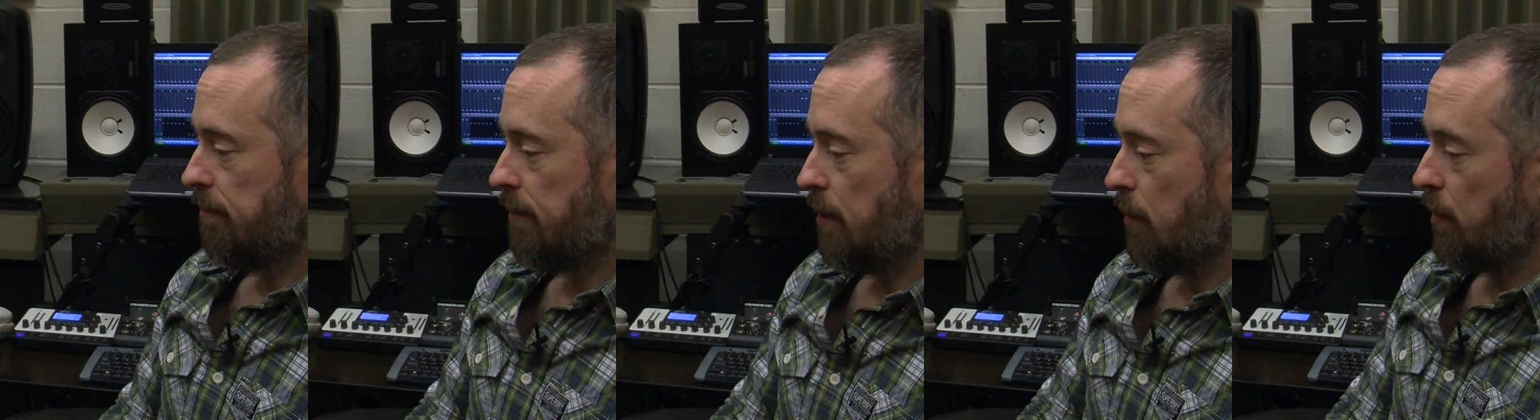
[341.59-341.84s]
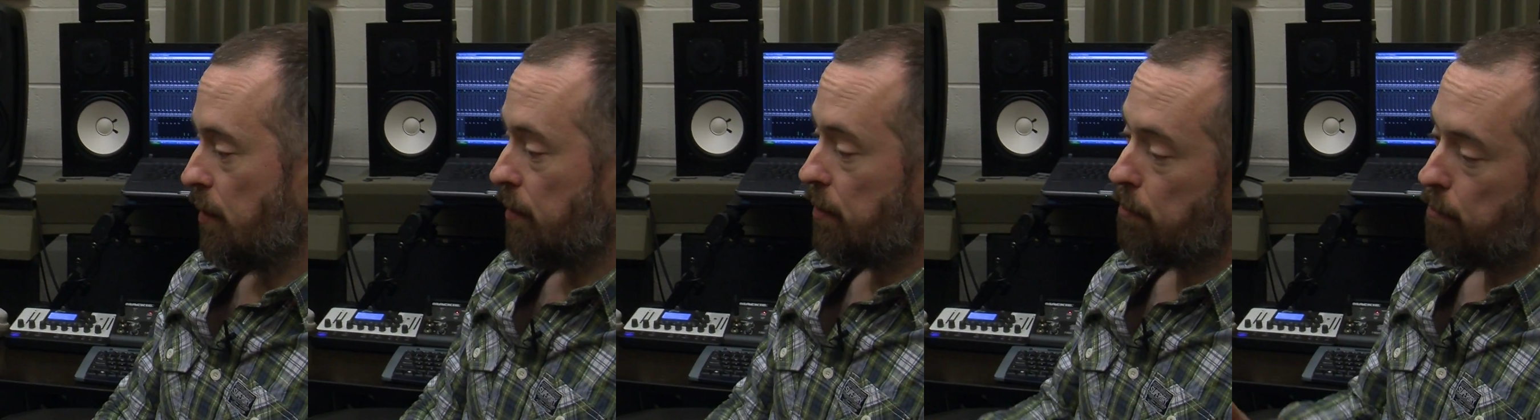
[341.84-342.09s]

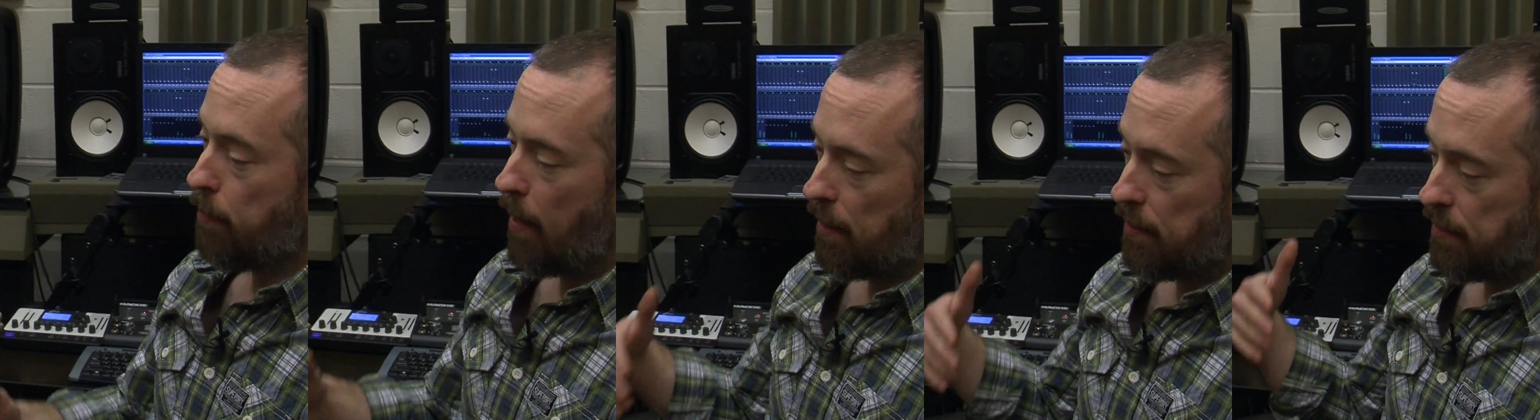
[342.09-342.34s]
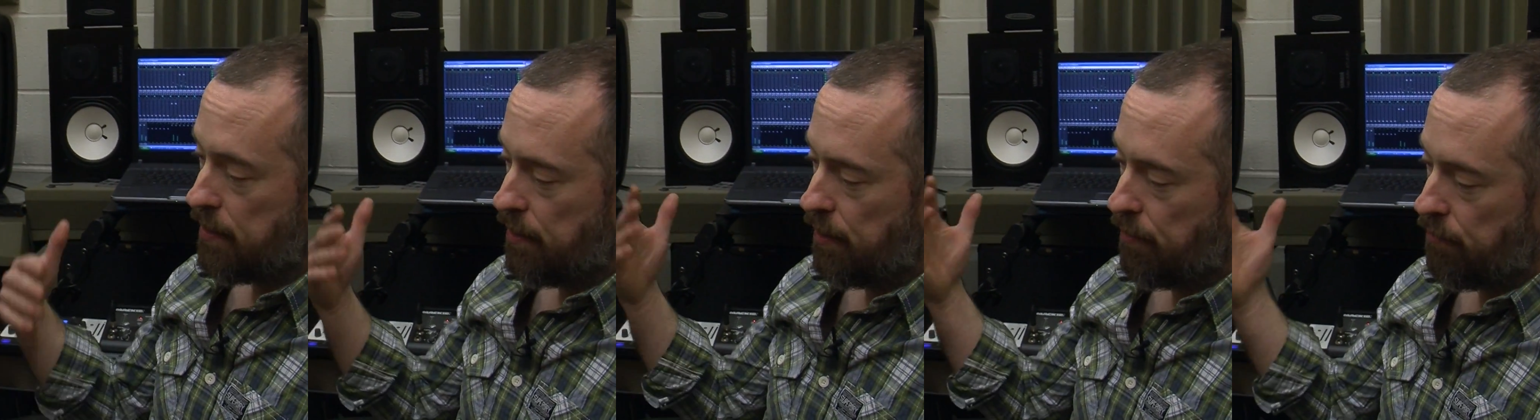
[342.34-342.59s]
or the
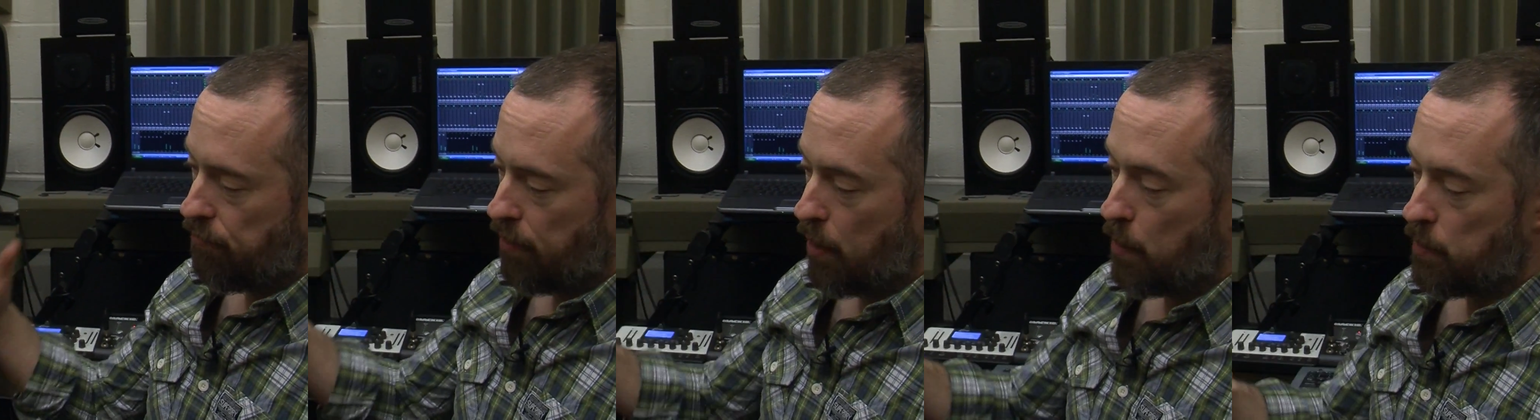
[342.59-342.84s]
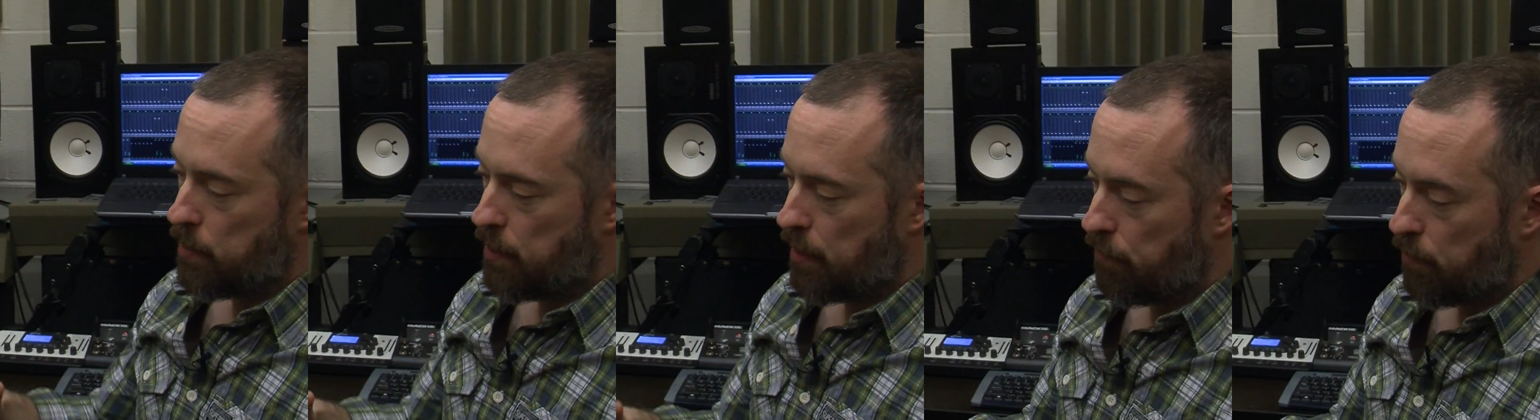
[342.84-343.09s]
balance in the
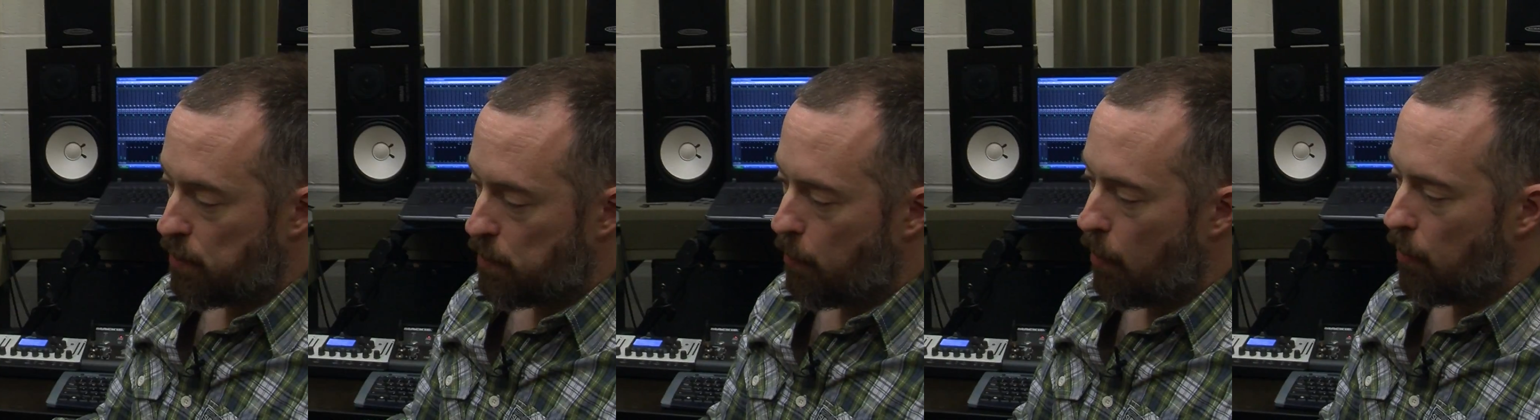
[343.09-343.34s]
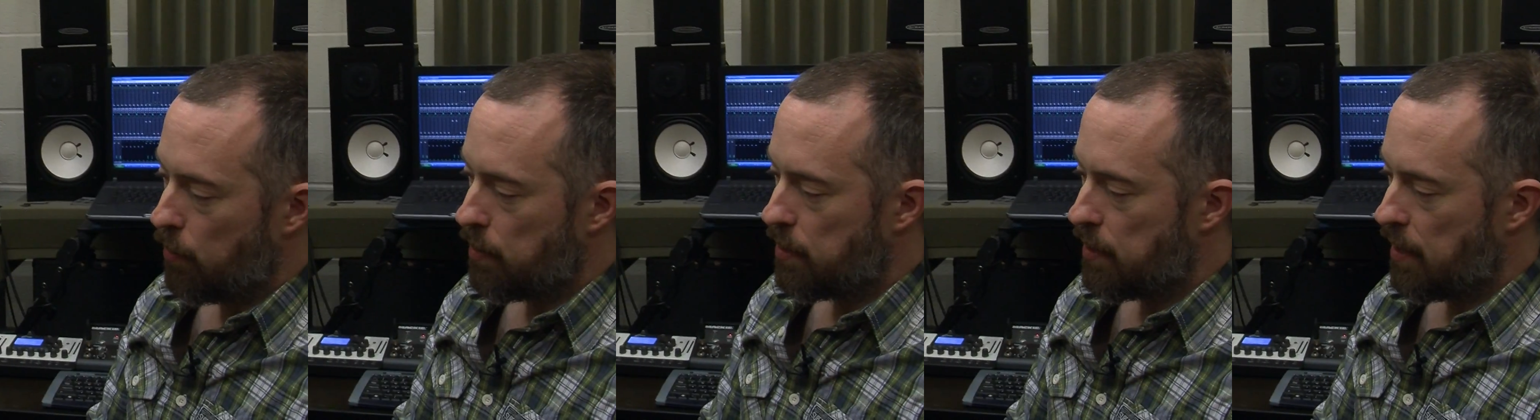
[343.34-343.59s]
frequency
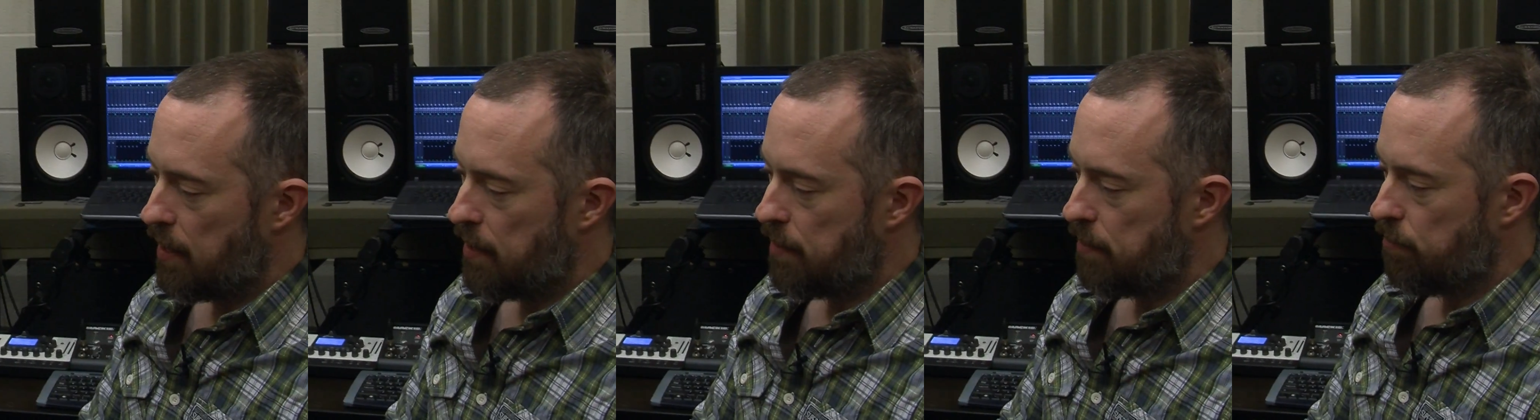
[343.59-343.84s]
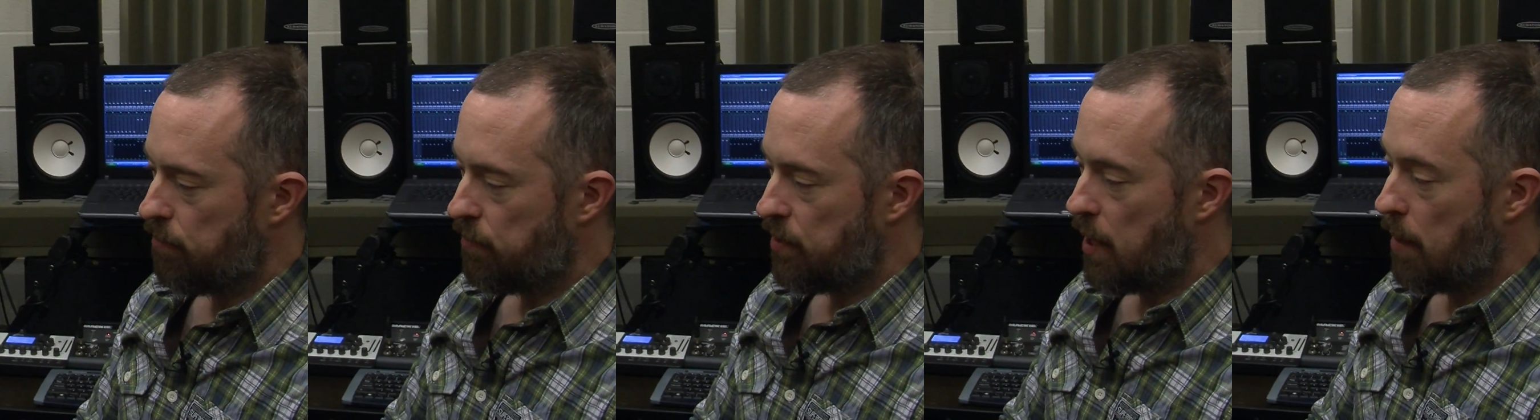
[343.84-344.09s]
response is
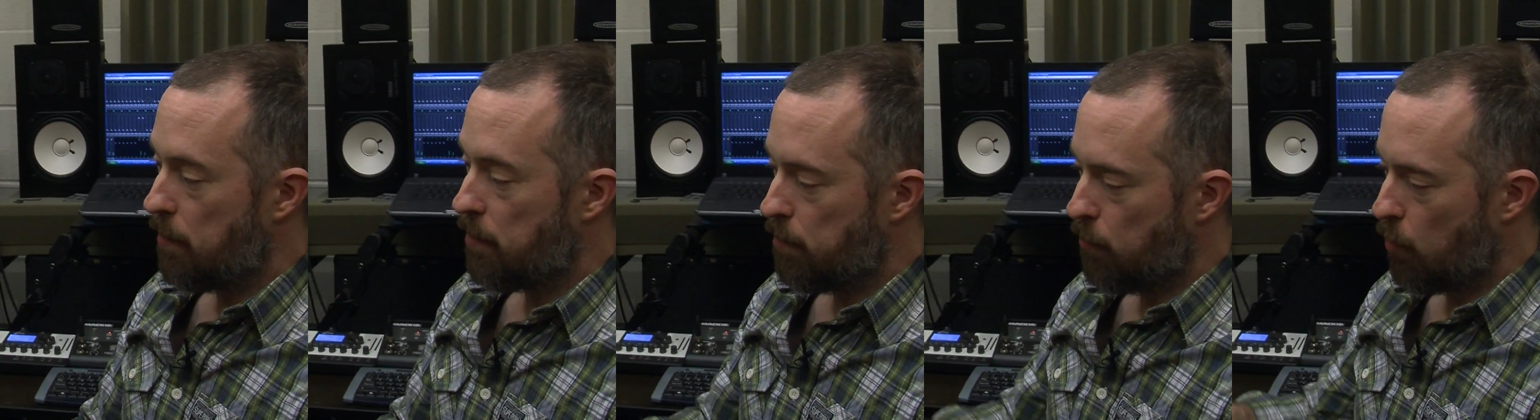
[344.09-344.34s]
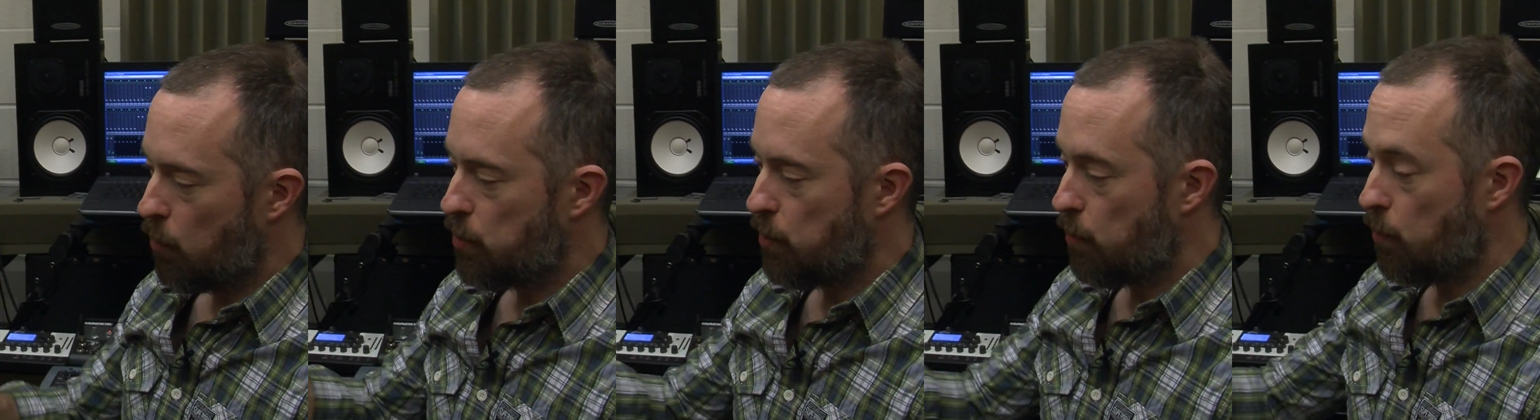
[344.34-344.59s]
tipped
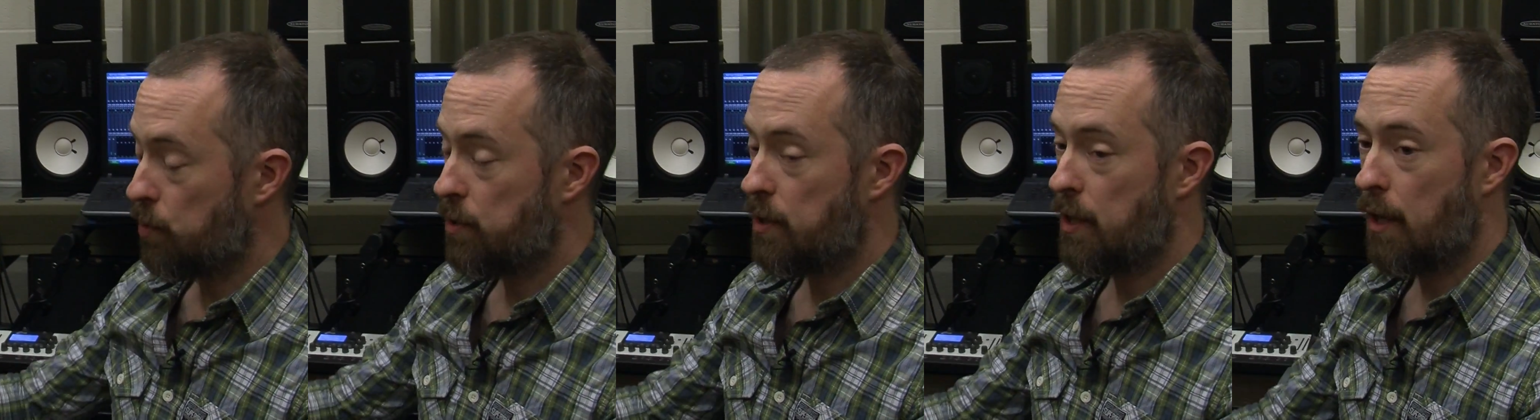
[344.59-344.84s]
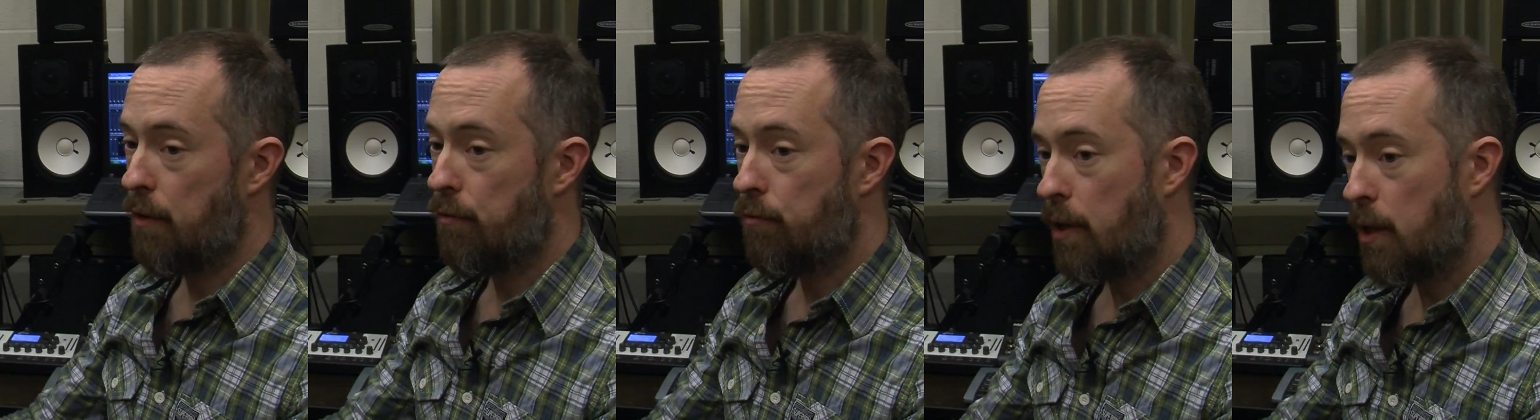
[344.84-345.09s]
more towards the
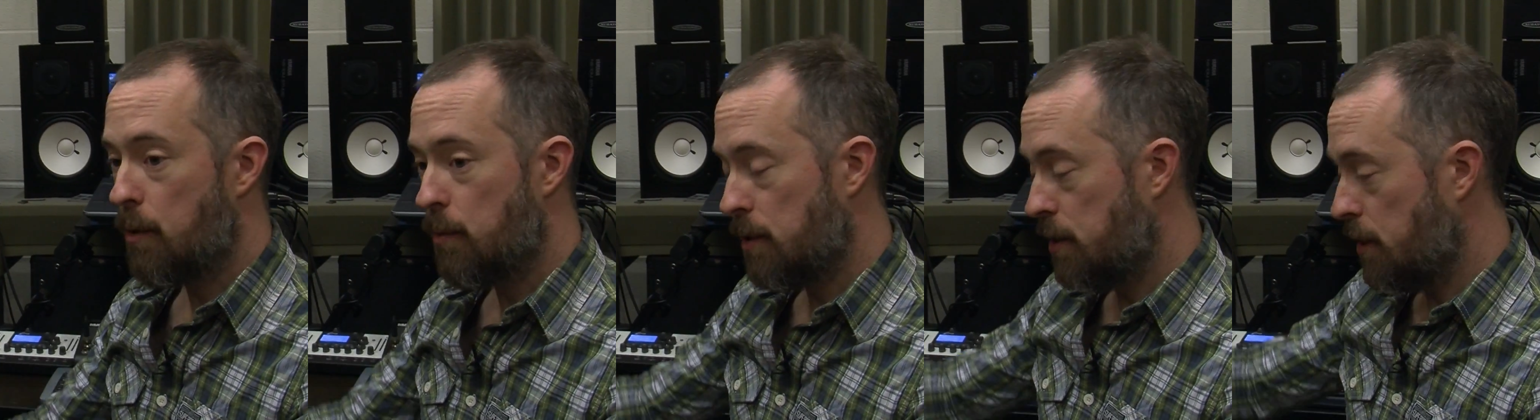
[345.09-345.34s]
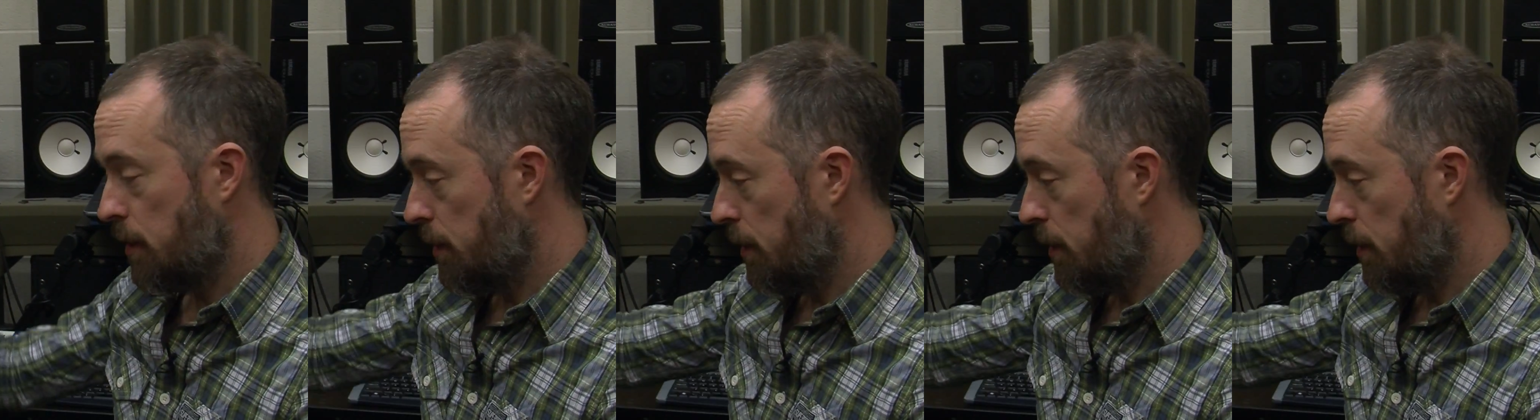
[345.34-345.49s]
low frequency,